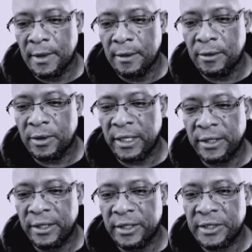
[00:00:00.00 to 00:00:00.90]

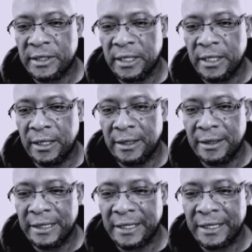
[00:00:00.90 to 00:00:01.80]
Okay, this is the
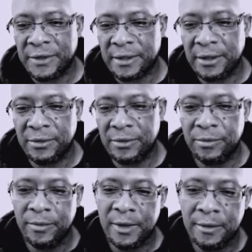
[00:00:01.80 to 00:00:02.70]
last
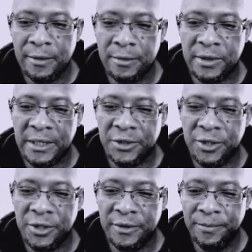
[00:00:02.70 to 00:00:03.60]

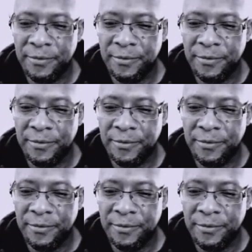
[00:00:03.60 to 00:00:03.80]
session